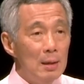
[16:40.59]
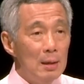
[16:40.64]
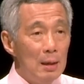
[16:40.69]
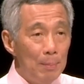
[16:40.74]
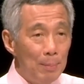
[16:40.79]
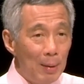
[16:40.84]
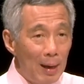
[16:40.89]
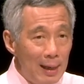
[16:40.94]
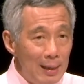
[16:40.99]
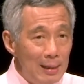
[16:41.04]

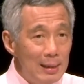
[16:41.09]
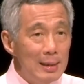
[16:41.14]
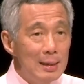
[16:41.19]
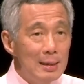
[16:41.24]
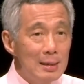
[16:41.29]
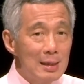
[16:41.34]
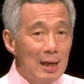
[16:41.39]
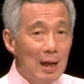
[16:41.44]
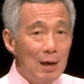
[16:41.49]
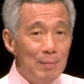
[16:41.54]
The
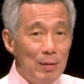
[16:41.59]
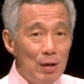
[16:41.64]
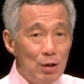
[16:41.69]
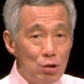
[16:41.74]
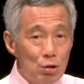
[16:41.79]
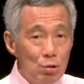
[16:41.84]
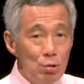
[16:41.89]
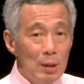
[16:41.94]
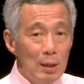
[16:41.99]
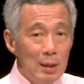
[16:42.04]
pioneers can be
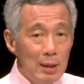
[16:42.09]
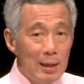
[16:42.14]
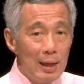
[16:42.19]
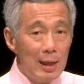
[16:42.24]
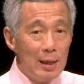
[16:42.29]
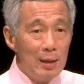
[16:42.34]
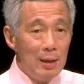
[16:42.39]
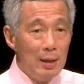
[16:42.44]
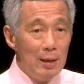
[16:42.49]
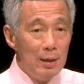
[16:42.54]
sure
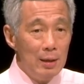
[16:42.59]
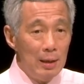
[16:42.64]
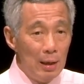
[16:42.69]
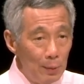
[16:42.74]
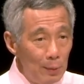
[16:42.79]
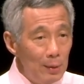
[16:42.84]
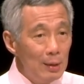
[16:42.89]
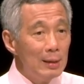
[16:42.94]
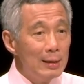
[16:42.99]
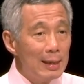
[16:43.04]
that
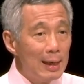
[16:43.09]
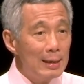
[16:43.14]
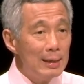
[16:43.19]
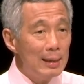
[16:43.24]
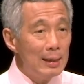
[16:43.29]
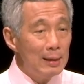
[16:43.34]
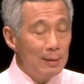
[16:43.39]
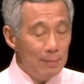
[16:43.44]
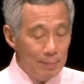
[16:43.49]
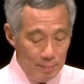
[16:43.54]
they will get
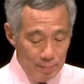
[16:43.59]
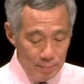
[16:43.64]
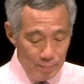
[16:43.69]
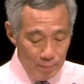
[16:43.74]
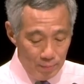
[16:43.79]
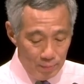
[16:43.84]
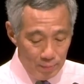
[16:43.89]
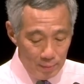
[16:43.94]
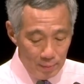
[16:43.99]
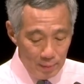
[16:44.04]
it,
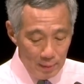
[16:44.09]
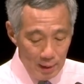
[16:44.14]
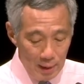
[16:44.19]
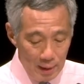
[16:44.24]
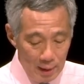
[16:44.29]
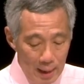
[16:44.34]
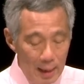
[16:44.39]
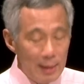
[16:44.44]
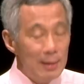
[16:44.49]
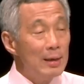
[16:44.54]

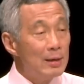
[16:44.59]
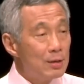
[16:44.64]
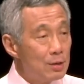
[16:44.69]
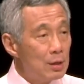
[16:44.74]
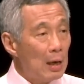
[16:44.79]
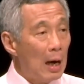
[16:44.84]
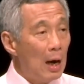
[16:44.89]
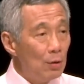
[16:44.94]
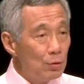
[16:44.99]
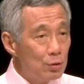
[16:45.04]
and that
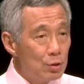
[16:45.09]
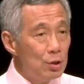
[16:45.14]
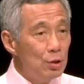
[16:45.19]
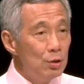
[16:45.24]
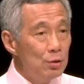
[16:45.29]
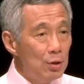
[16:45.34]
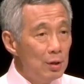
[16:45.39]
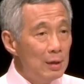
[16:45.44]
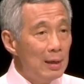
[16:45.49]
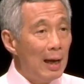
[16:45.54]
ch- our
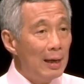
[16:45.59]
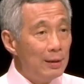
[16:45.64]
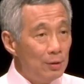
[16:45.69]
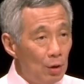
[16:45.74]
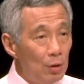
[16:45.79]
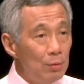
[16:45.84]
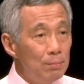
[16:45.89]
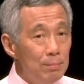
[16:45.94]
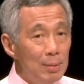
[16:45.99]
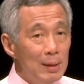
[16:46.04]
children are
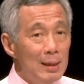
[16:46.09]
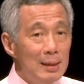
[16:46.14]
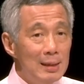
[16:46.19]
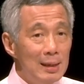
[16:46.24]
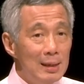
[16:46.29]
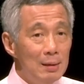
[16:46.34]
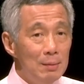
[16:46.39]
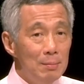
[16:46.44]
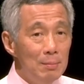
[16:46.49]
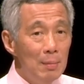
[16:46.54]
not
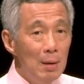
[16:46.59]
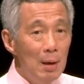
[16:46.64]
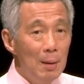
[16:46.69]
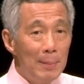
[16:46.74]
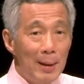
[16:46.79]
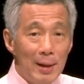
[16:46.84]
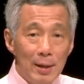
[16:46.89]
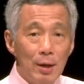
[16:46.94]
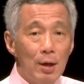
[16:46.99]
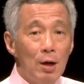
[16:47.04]
burdened
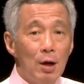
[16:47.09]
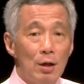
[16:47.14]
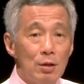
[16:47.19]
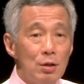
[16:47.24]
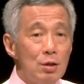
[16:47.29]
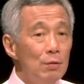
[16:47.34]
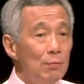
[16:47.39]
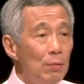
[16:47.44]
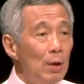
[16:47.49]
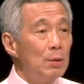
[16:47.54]
by the
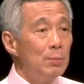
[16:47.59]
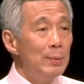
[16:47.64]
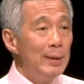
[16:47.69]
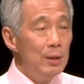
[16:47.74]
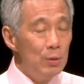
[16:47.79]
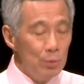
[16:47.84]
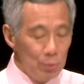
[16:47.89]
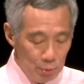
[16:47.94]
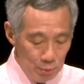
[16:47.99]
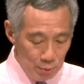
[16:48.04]
cost of what
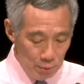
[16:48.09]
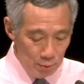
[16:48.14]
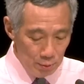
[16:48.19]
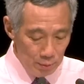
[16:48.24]
we do.